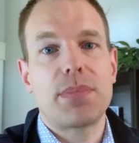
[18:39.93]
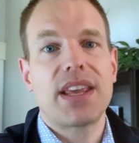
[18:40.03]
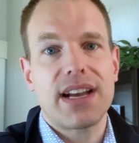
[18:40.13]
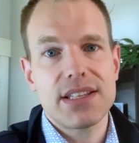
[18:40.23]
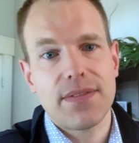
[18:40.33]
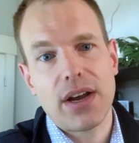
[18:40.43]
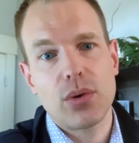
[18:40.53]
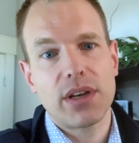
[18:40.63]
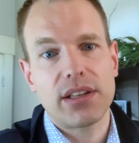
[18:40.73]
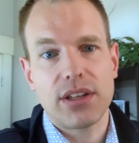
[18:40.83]
because of how
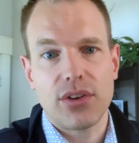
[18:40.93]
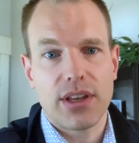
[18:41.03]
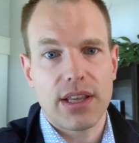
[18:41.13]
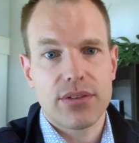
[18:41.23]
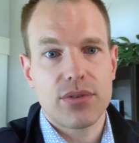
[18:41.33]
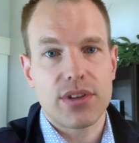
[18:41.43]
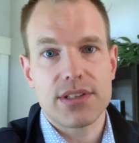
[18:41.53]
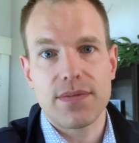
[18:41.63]
quickly you can get through this.